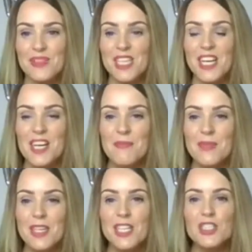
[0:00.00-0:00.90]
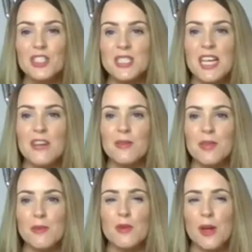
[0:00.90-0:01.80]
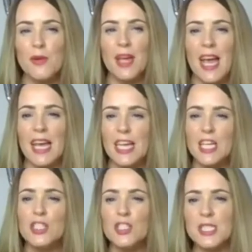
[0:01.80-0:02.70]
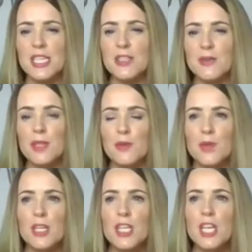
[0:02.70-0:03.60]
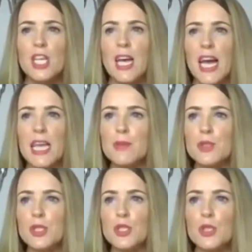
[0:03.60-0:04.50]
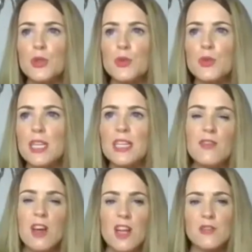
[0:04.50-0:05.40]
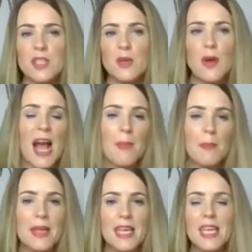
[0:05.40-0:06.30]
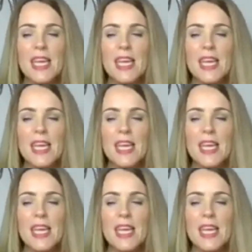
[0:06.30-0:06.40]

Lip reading: can you just tell them that we're okay? Can you just tell them that we're able to live our lives and that we're happy?